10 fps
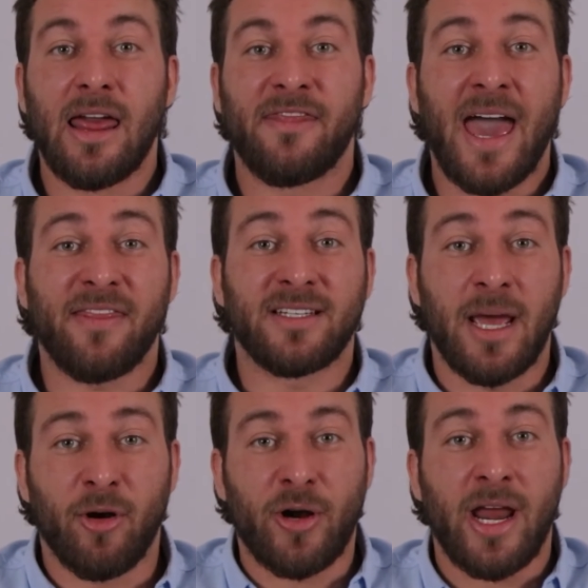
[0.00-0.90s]
that the
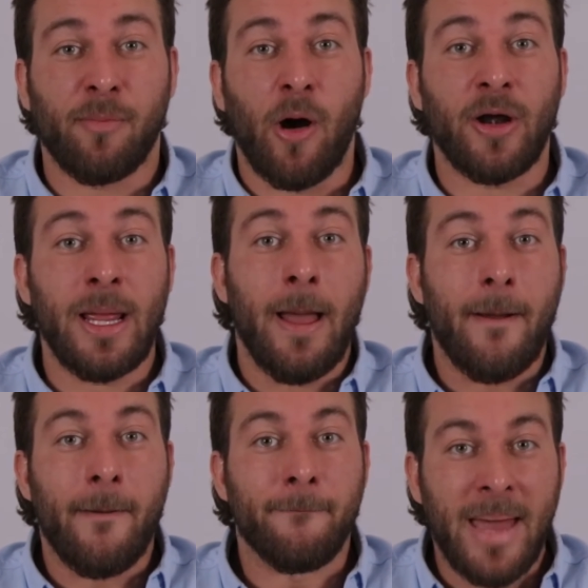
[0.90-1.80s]
Democratic Party
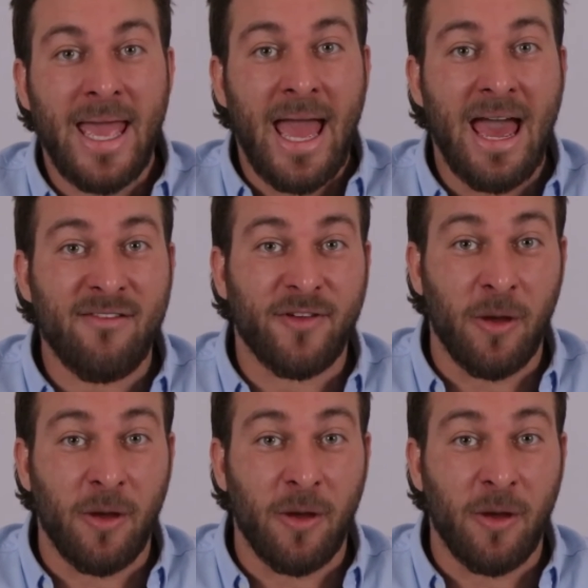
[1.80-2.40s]
may have